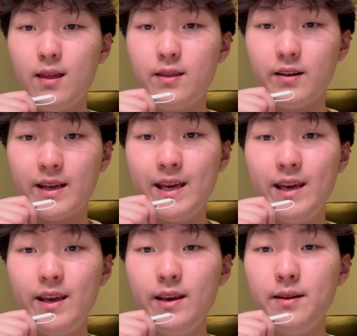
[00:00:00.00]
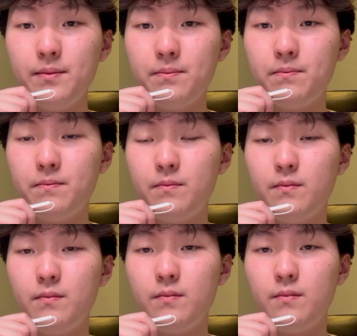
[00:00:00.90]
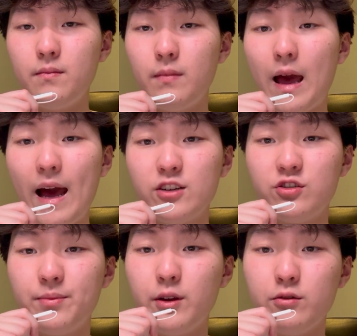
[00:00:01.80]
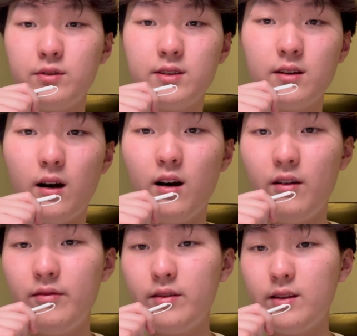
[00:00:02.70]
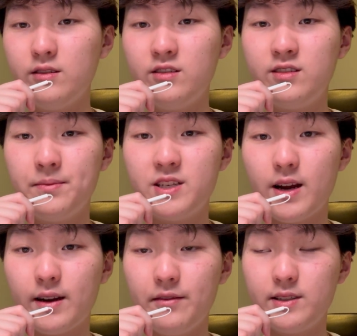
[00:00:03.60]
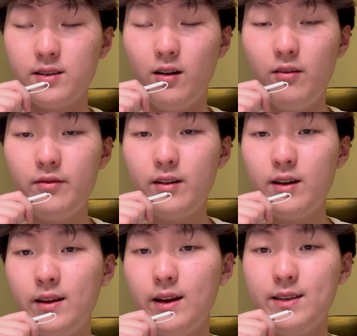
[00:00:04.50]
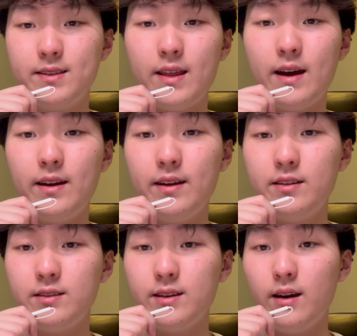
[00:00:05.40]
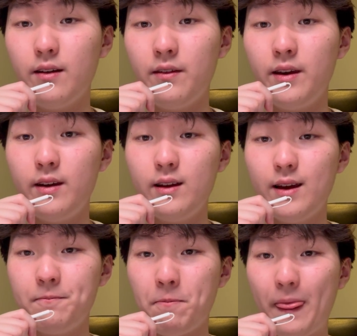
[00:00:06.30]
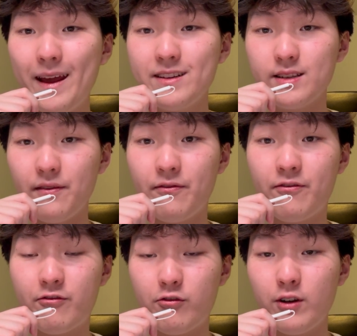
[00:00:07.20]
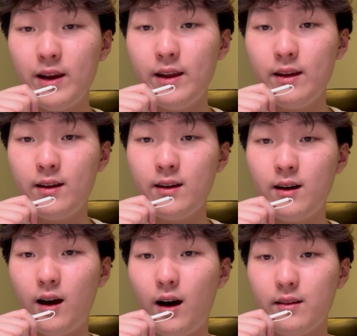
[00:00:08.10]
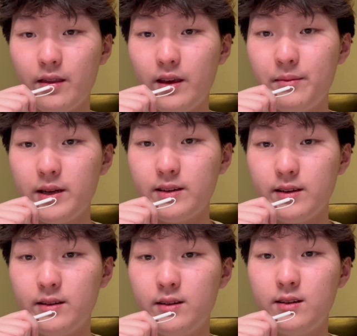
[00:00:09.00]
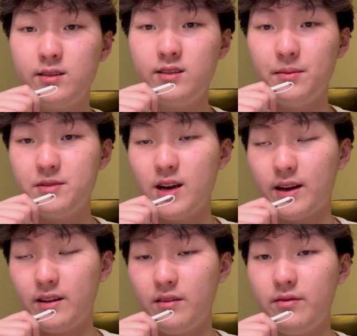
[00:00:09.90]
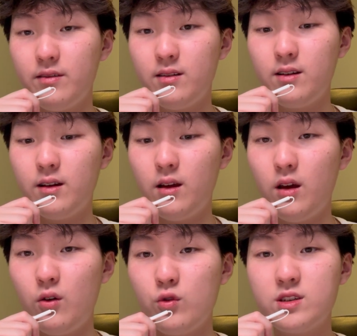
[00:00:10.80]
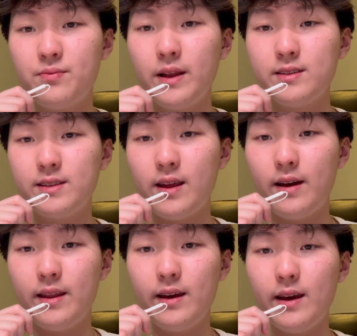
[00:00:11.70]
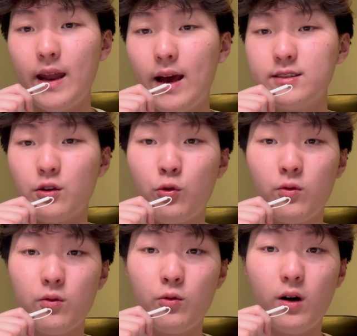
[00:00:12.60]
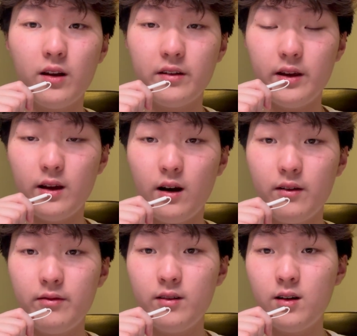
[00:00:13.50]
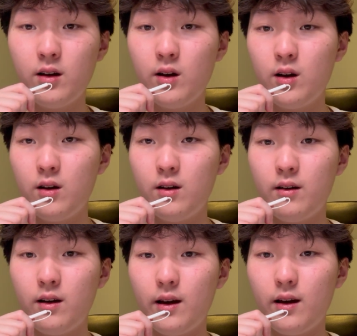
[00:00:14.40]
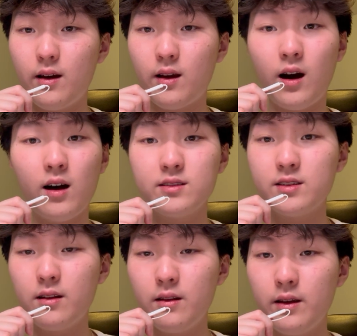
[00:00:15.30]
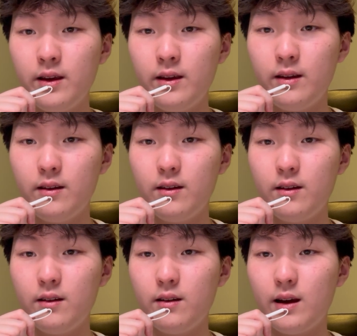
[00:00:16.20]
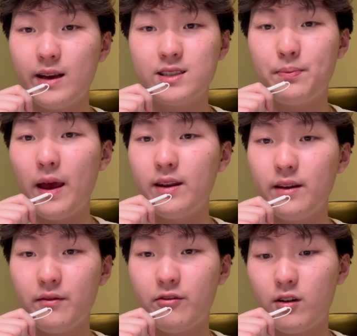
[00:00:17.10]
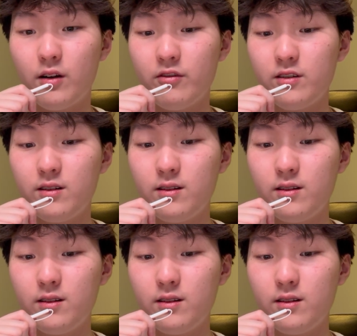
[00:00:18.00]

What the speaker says: The key attribute of the subjective self is that it is a free, unlimited subjective, which means that it has a quality of constantly expanding forever.